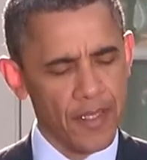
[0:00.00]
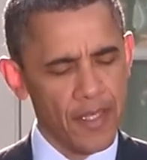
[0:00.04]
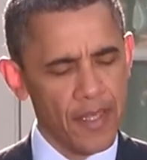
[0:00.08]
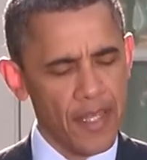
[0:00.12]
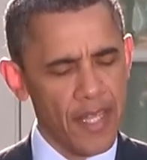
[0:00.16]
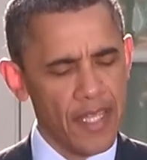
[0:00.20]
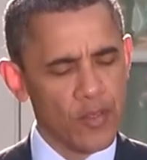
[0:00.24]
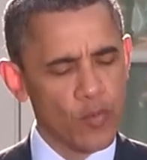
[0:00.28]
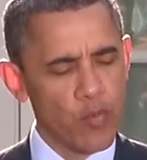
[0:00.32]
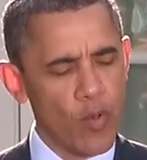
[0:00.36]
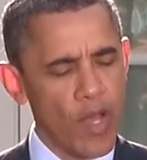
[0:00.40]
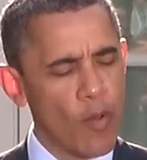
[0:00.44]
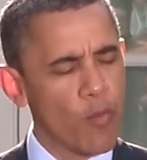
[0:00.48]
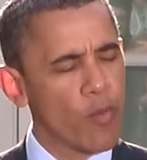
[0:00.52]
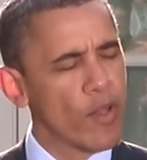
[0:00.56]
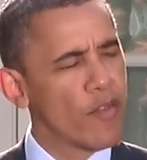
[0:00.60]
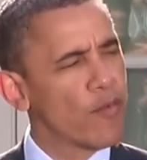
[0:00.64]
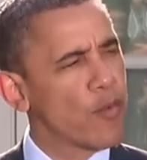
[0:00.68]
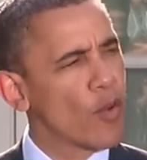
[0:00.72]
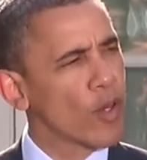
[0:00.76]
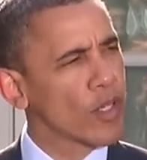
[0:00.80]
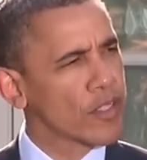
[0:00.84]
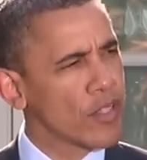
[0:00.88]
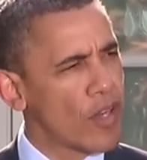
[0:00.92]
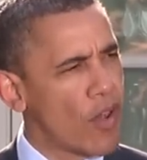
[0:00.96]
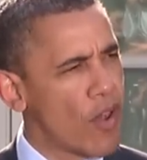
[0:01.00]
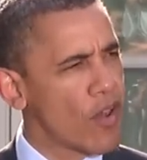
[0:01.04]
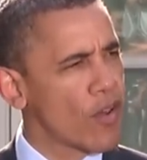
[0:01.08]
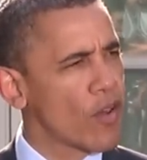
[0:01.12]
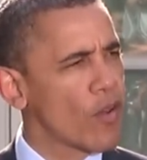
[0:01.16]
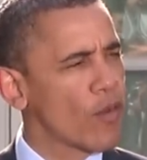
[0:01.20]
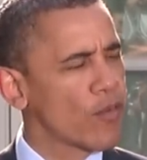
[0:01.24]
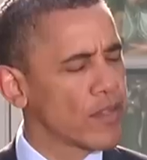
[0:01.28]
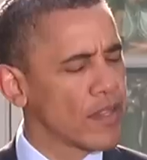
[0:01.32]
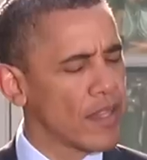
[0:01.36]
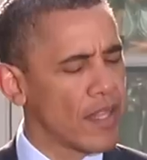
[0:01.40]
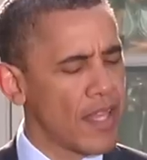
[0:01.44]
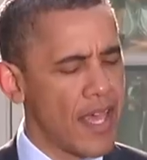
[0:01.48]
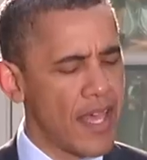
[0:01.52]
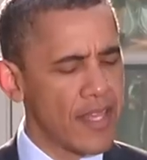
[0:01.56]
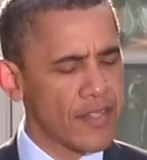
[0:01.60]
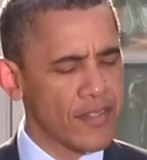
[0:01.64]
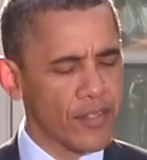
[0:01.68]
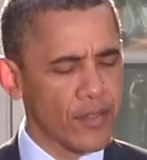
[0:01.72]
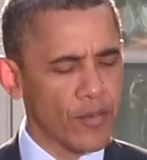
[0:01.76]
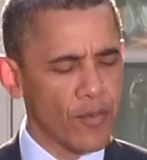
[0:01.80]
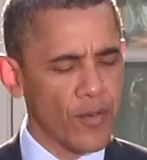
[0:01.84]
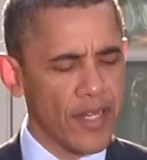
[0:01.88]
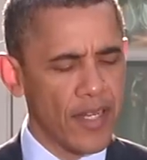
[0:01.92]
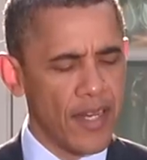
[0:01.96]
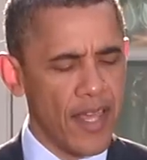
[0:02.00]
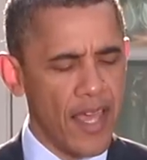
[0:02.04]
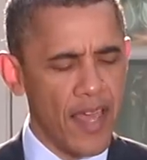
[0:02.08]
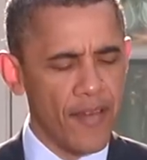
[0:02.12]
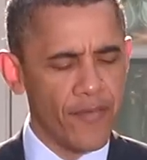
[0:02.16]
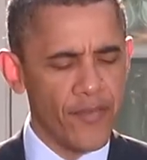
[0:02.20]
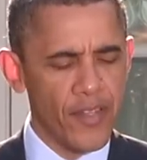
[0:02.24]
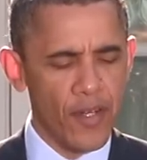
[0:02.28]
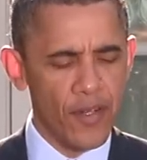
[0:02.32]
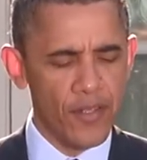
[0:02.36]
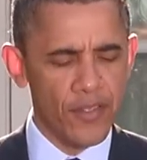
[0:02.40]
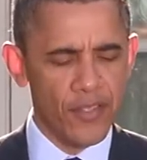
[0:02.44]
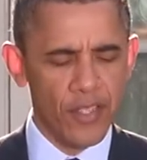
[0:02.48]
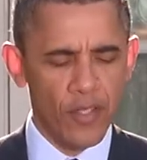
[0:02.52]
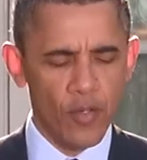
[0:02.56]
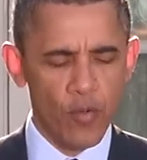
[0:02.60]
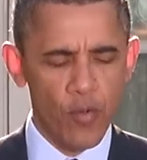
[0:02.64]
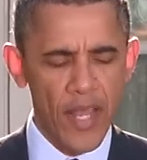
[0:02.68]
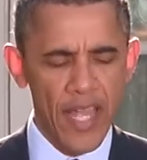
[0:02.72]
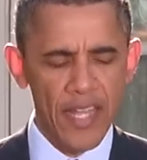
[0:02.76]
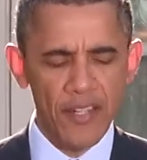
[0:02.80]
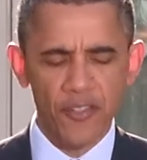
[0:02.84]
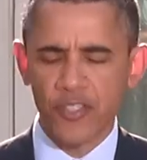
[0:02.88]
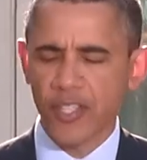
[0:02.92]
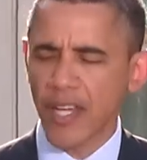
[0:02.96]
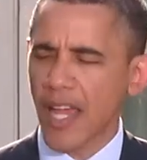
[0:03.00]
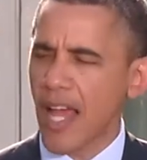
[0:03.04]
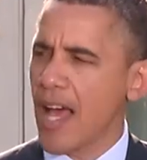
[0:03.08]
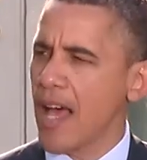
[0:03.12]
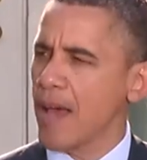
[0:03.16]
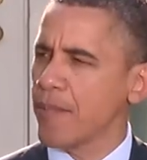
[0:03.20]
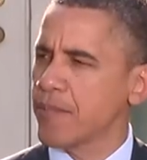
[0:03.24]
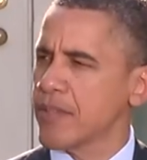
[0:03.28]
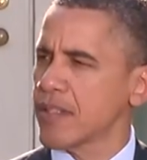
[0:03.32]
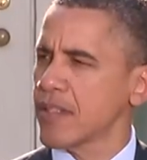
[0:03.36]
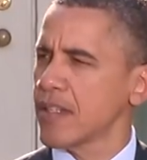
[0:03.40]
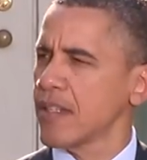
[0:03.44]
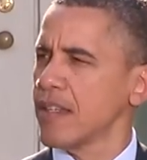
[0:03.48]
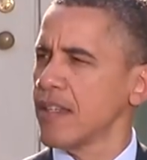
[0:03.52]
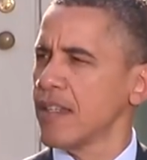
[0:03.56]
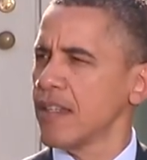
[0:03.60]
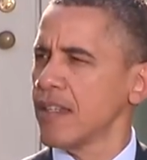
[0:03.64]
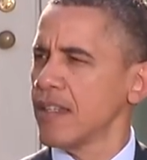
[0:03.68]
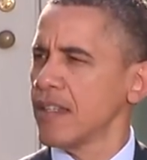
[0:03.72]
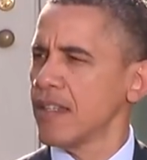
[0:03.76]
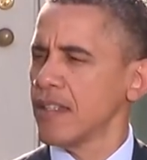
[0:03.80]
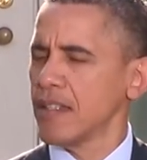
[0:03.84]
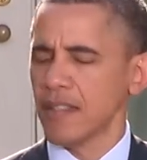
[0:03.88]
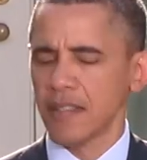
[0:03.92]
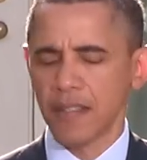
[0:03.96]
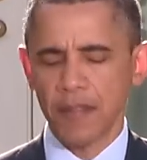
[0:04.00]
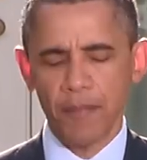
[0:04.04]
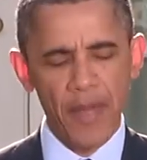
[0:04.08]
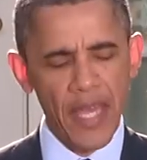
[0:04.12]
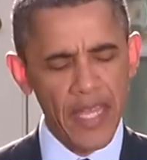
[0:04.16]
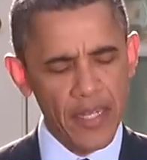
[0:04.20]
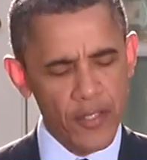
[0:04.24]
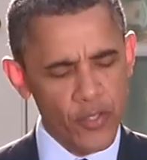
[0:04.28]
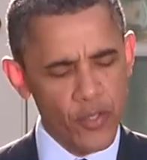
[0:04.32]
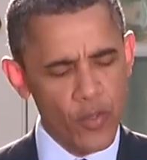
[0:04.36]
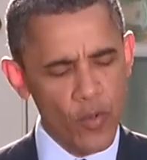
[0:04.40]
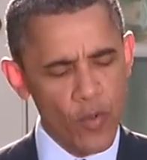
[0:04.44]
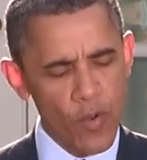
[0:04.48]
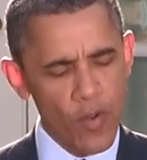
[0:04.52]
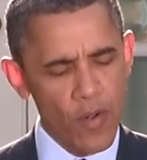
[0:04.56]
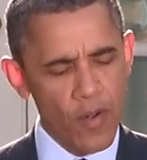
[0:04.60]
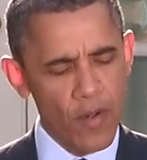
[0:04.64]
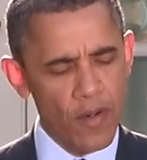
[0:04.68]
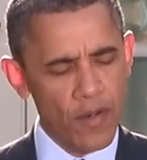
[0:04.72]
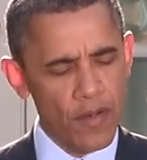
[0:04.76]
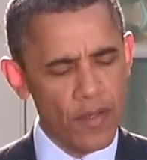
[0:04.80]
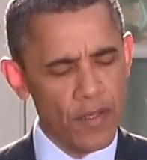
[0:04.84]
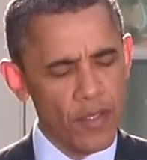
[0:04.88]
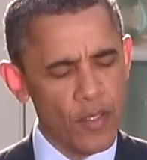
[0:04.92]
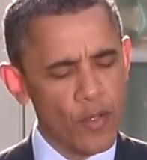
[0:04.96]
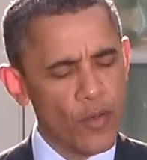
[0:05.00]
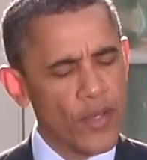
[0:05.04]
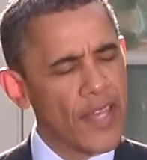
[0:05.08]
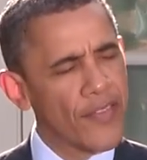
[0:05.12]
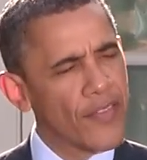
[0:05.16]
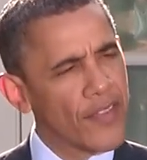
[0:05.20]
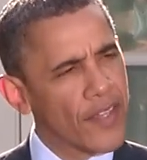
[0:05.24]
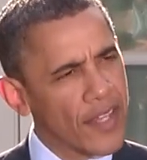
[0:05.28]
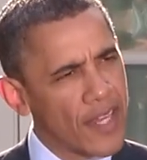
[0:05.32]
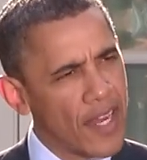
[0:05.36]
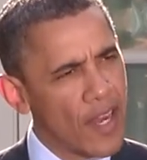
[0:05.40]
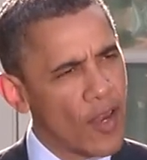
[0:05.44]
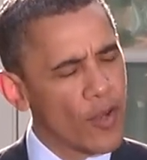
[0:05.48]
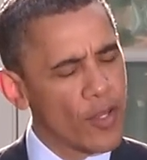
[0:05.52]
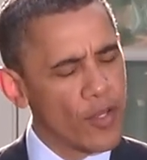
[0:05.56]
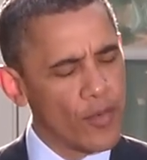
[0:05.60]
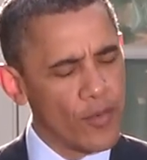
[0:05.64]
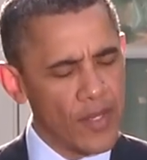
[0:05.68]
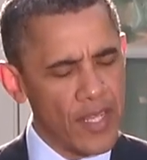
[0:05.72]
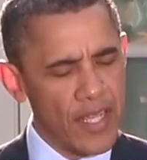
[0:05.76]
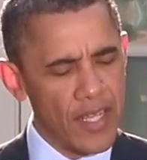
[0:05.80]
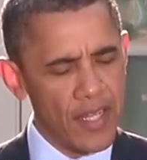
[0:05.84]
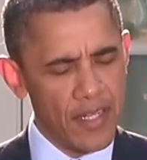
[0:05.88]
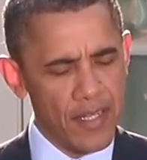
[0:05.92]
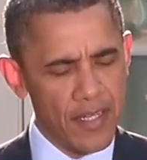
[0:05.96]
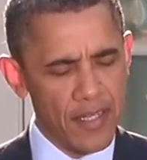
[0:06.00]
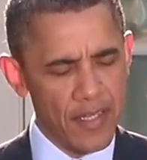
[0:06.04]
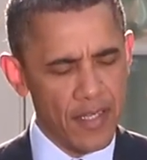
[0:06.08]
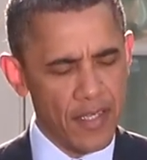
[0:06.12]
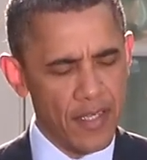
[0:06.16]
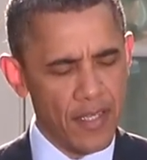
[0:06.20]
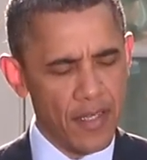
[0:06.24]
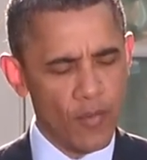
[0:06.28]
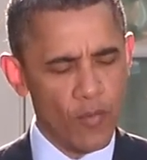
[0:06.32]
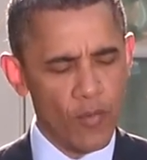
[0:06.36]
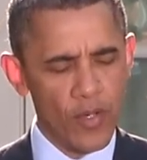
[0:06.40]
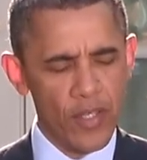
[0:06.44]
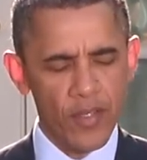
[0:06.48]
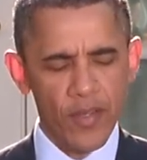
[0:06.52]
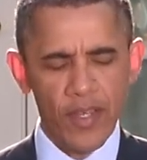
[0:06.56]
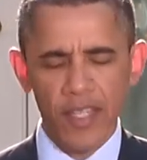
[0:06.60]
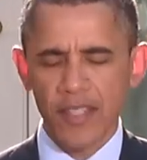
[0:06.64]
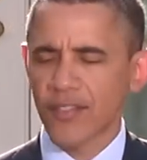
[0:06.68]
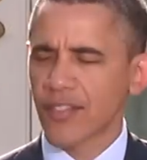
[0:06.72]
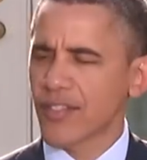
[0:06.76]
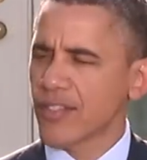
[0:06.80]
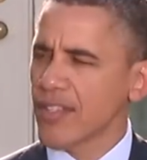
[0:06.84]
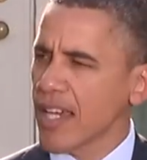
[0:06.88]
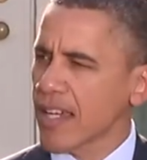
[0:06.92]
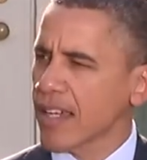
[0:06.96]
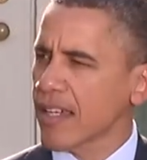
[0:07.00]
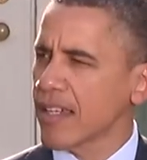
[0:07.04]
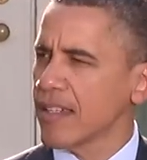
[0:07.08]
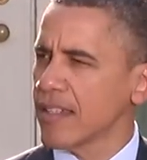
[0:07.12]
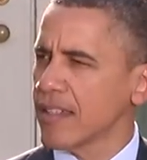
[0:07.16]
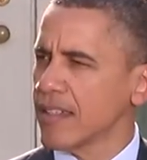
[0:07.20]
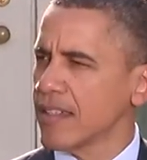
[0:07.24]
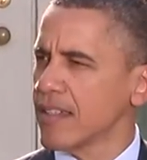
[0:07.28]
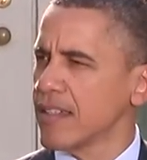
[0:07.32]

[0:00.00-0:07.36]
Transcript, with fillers: And that's why we've worked hard over the last three and a half years to create jobs, to make sure you get the care you need when you get sick,